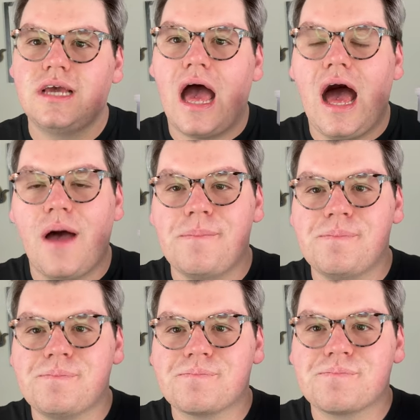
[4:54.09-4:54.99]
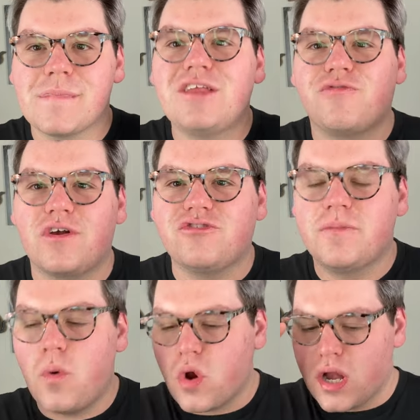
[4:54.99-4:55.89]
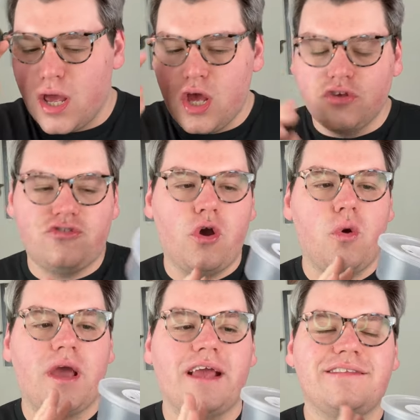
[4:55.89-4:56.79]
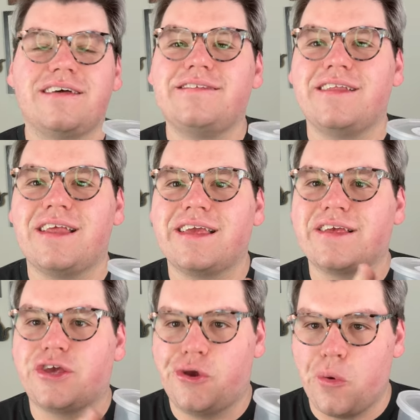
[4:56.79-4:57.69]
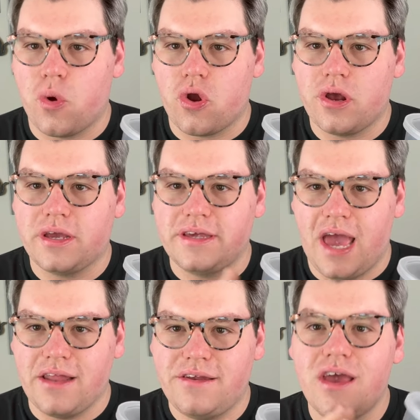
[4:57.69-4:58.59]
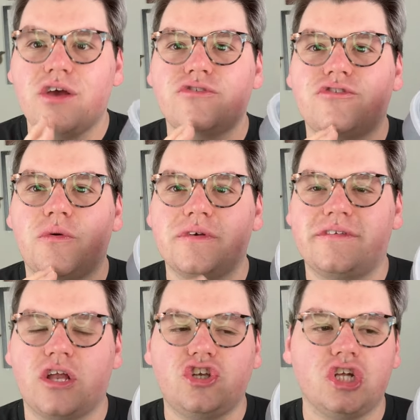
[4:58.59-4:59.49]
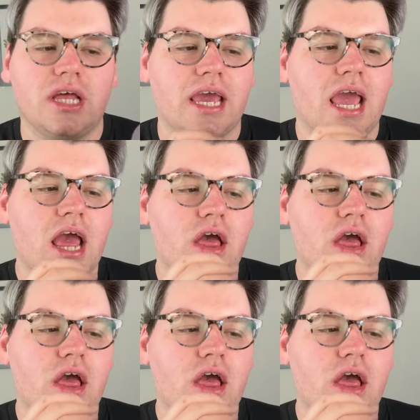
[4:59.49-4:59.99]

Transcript: um, it's freshly poured. So it doesn't cure yet. So essentially,